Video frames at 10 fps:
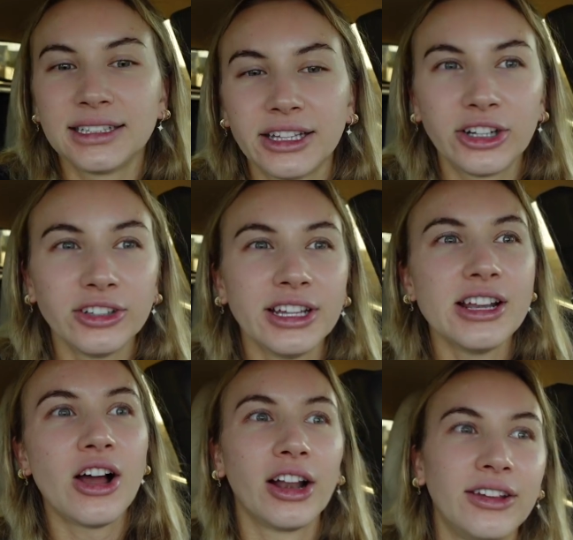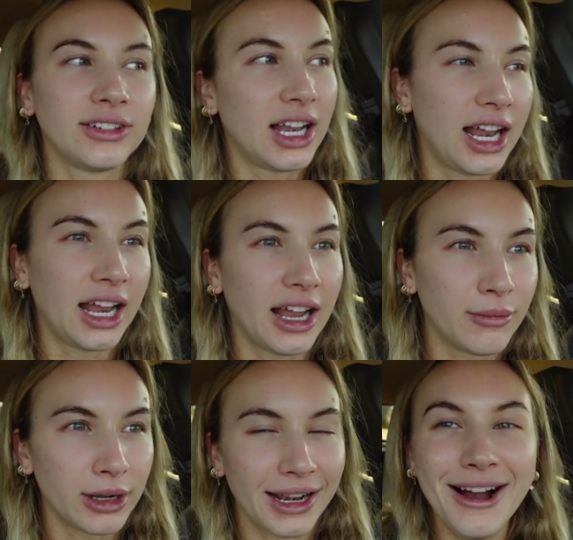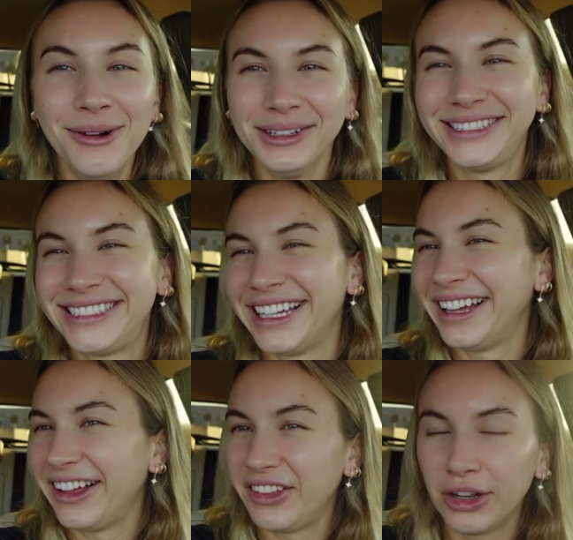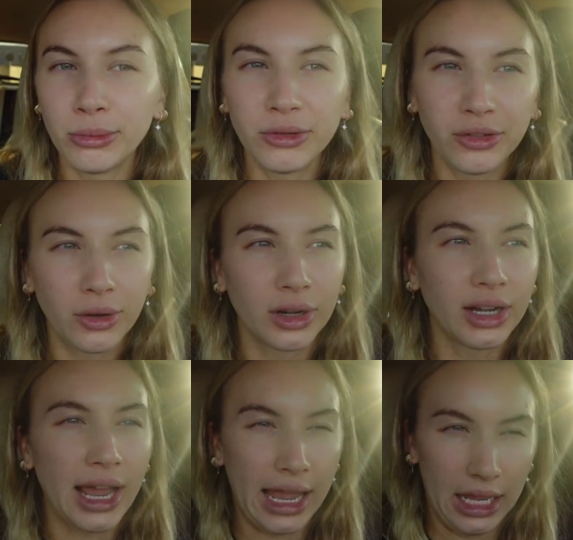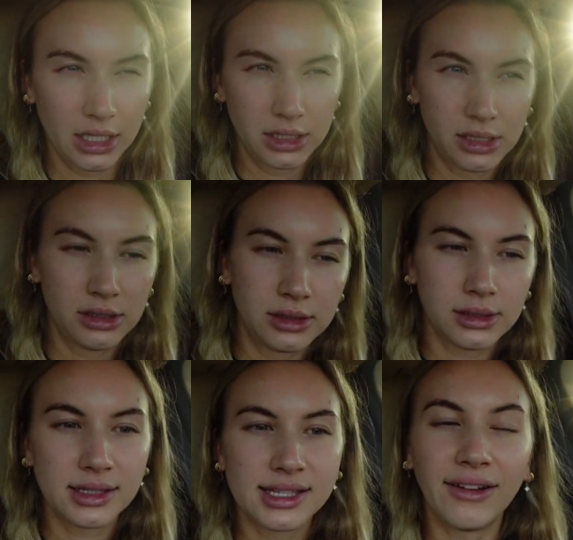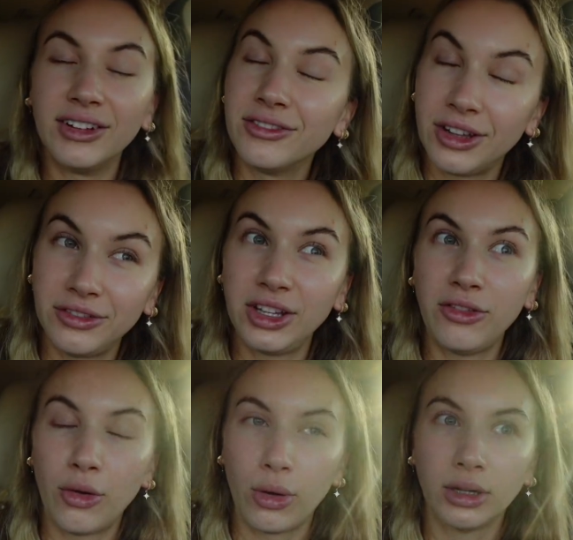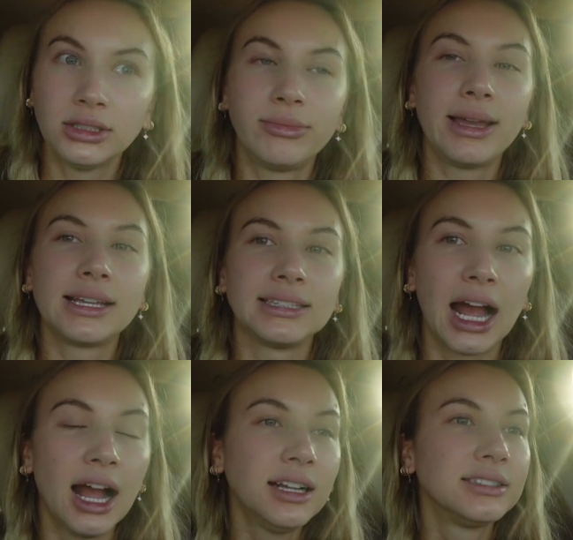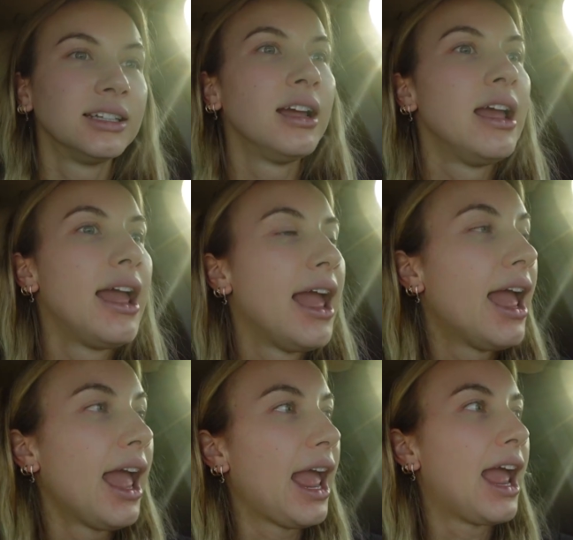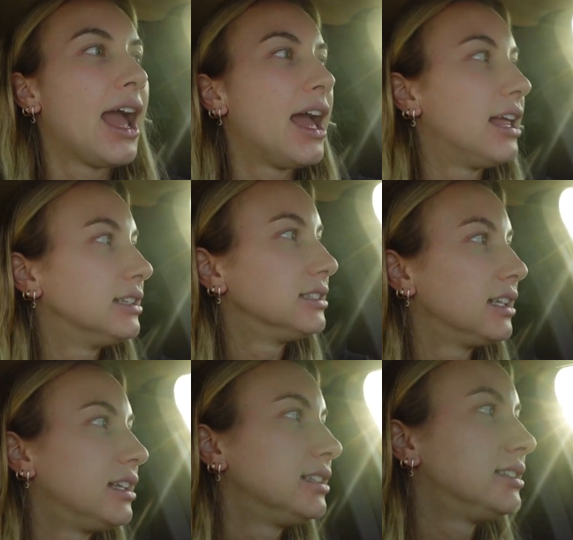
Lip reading: literally not even 8 a.m. right now. It's a little before 8, 7:54 to be exact. and the